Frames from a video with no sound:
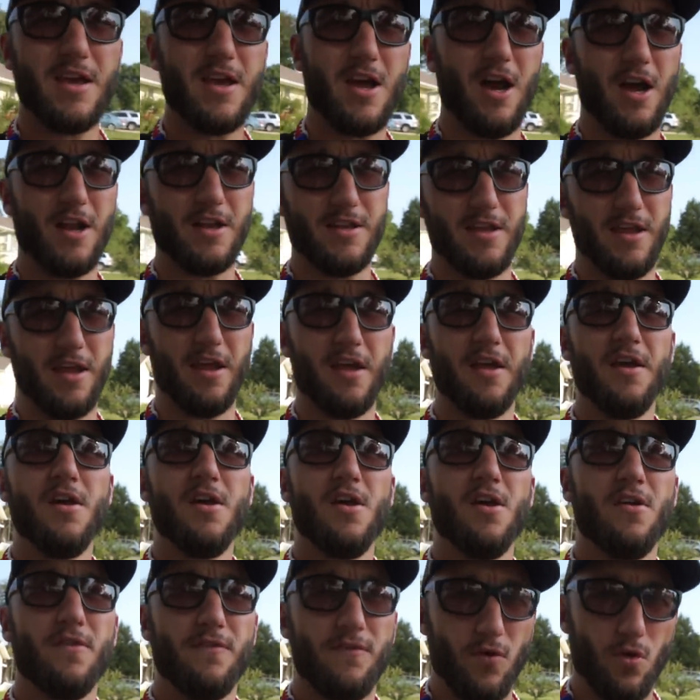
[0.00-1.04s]
content
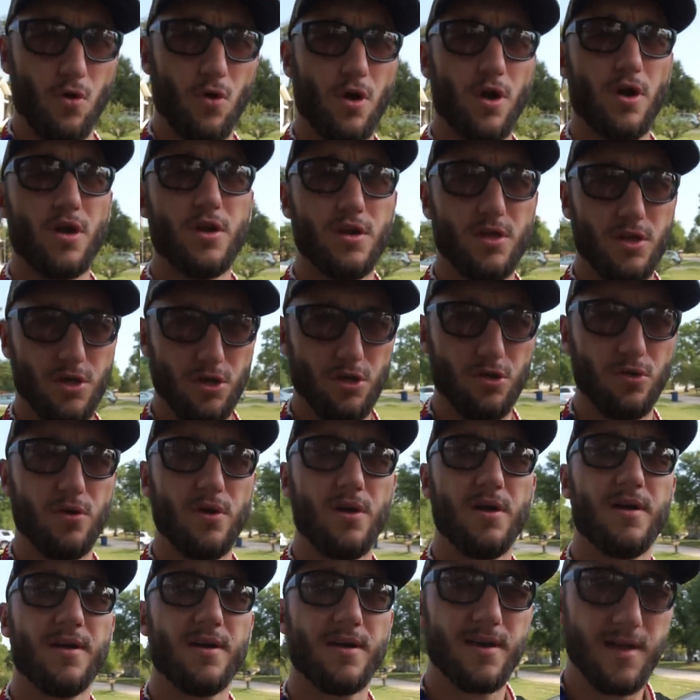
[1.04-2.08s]
for you
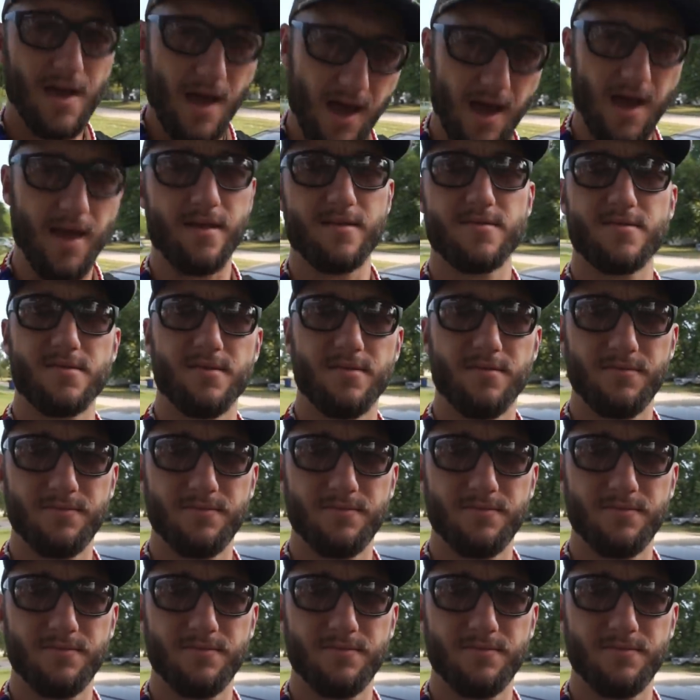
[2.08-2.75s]
guys.